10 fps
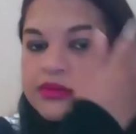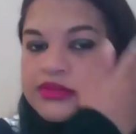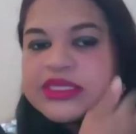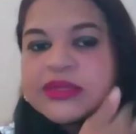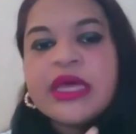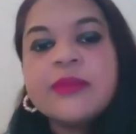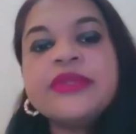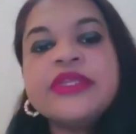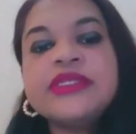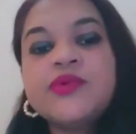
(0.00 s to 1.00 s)
Some
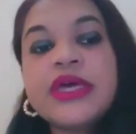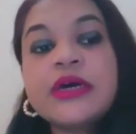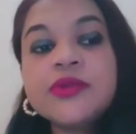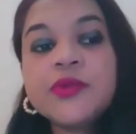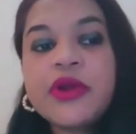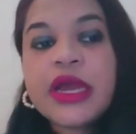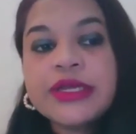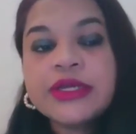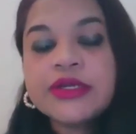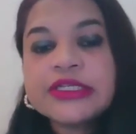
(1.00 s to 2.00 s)
companies without
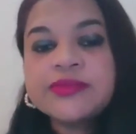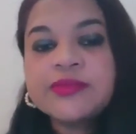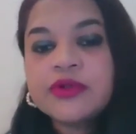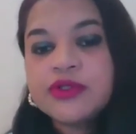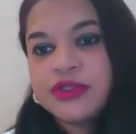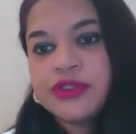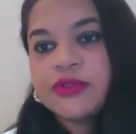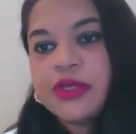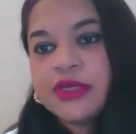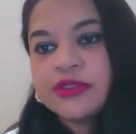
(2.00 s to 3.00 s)
prior exposure
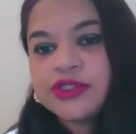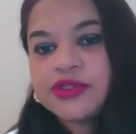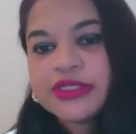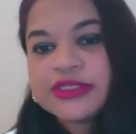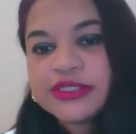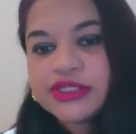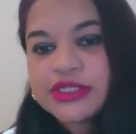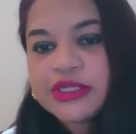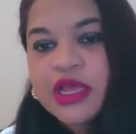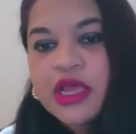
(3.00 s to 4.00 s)
to the energy
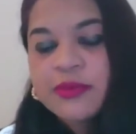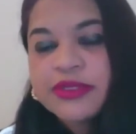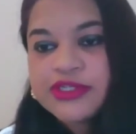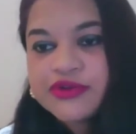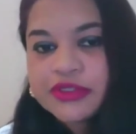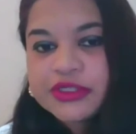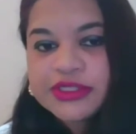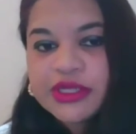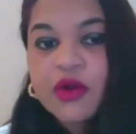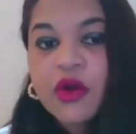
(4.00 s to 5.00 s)
transition
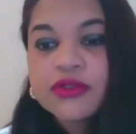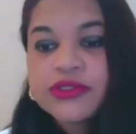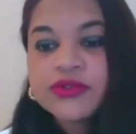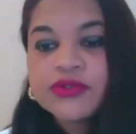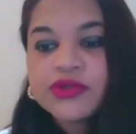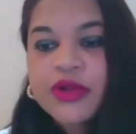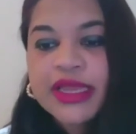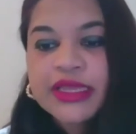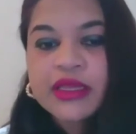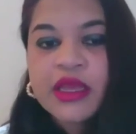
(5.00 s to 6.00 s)
materials are also
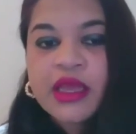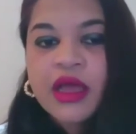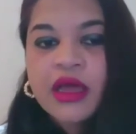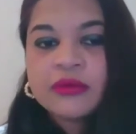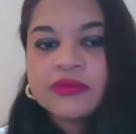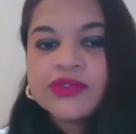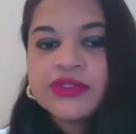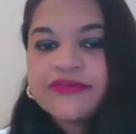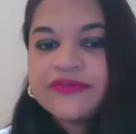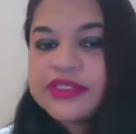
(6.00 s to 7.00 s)
trying to
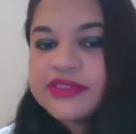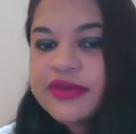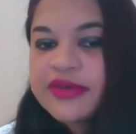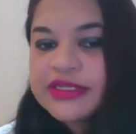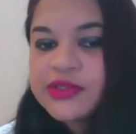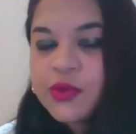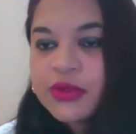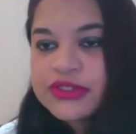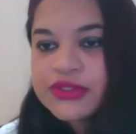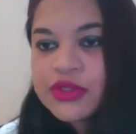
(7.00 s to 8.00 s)
diversify
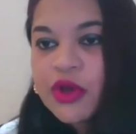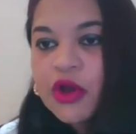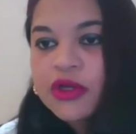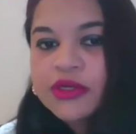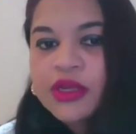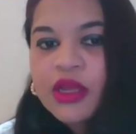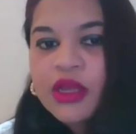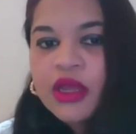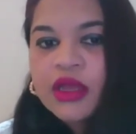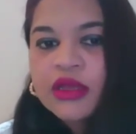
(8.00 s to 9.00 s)
towards
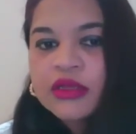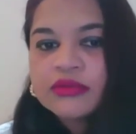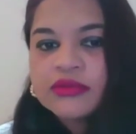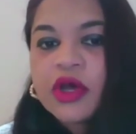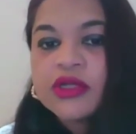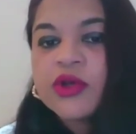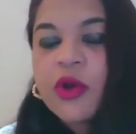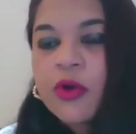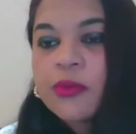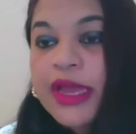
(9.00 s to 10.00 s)

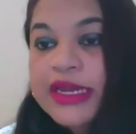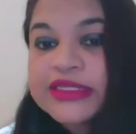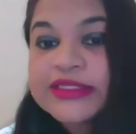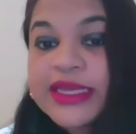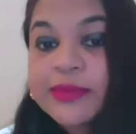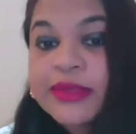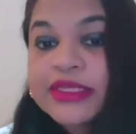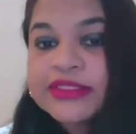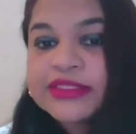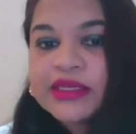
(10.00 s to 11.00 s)
non-core mining
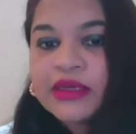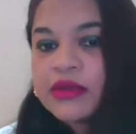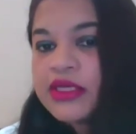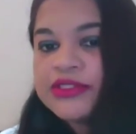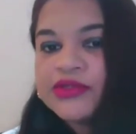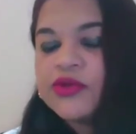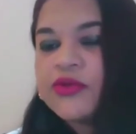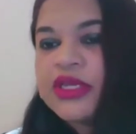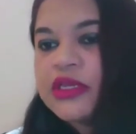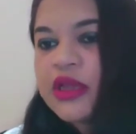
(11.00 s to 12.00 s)
segments into
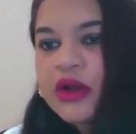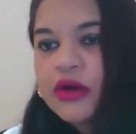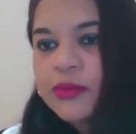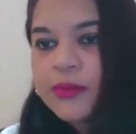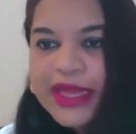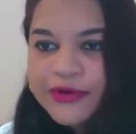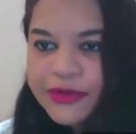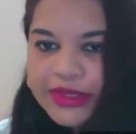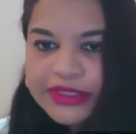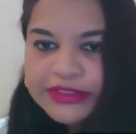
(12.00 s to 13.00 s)
green or
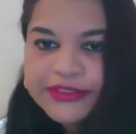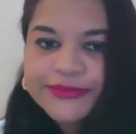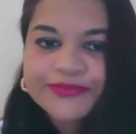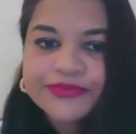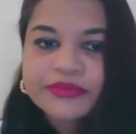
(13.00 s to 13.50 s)
battery metals.